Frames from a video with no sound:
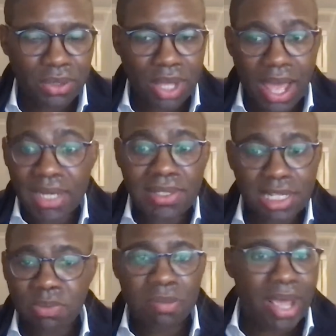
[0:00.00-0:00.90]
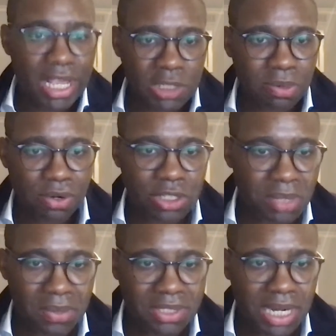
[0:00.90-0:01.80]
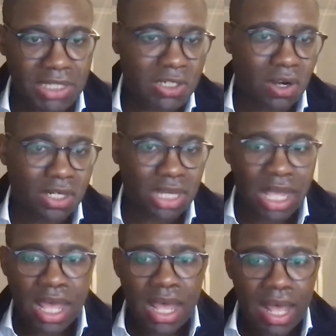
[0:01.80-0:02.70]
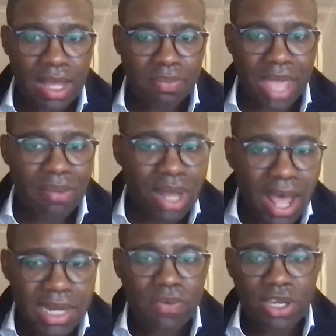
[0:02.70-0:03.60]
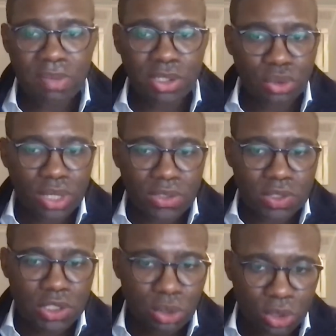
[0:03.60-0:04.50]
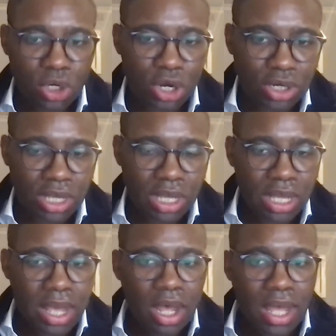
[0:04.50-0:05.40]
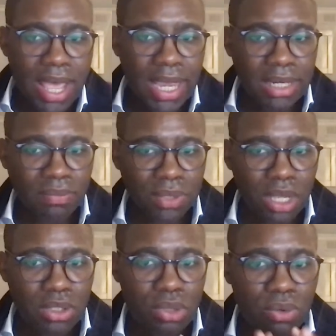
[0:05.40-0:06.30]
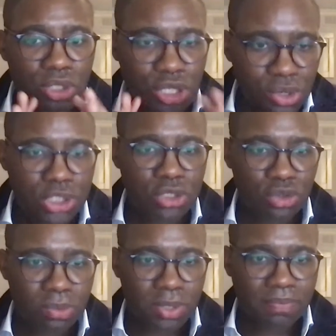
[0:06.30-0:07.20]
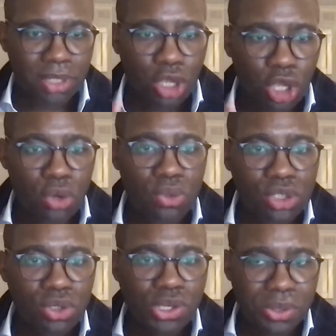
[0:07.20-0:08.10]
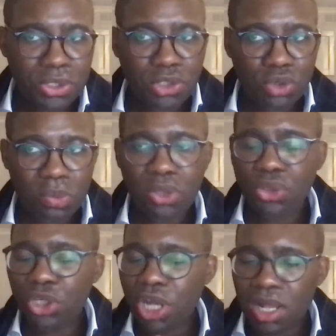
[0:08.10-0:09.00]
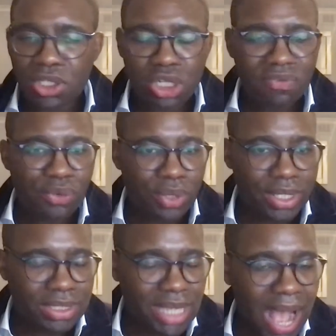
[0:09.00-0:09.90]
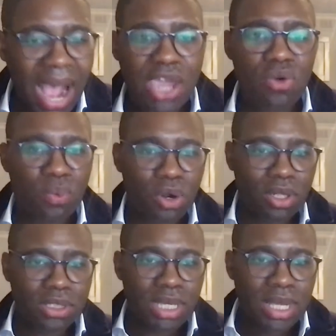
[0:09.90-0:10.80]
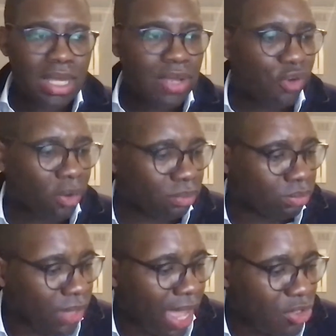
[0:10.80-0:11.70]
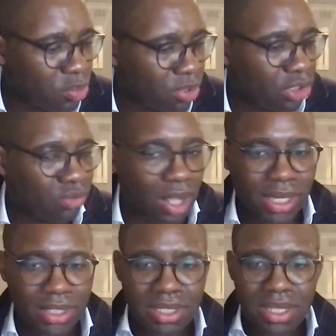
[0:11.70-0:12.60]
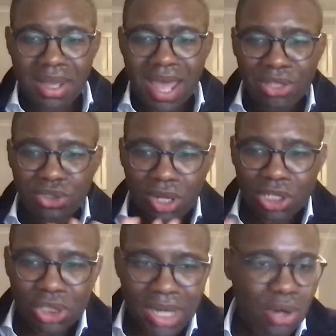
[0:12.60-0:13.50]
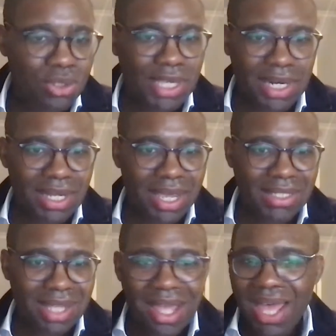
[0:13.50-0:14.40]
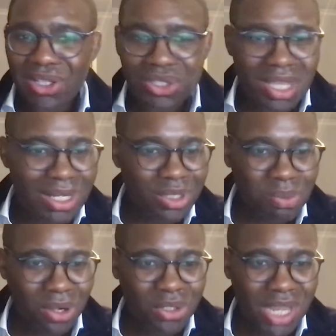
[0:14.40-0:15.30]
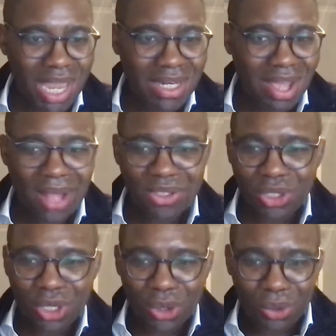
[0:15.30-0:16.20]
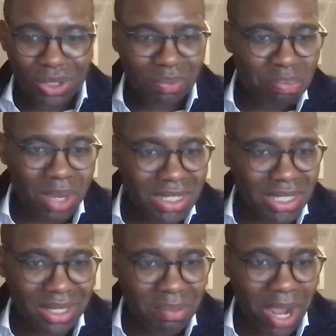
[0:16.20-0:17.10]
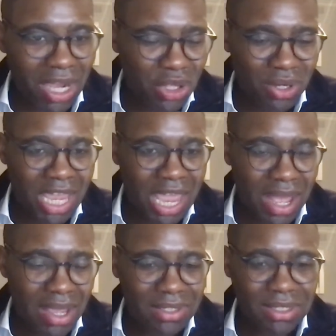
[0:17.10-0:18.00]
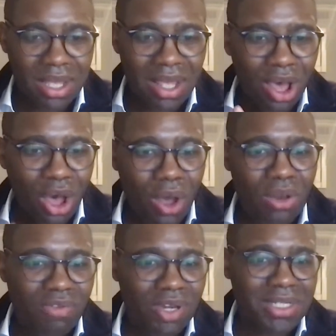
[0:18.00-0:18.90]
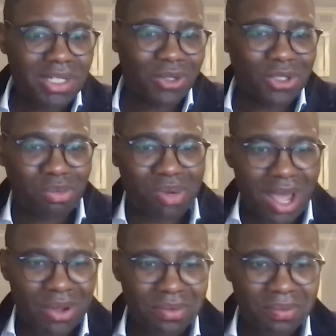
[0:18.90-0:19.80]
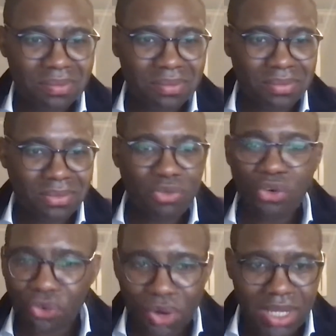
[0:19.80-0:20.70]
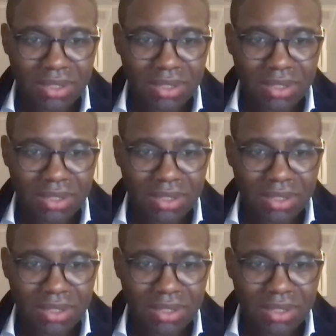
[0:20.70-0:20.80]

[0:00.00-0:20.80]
At least that's been my experience when I was getting started. I would highly recommend you look into Solo Learn and YouTube. Go to YouTube. The knowledge of the entire world, from how to build a rocket, how to launch a nano satellite, how to get into blockchain, how to code basic Python AIs, all of it is on YouTube now for free.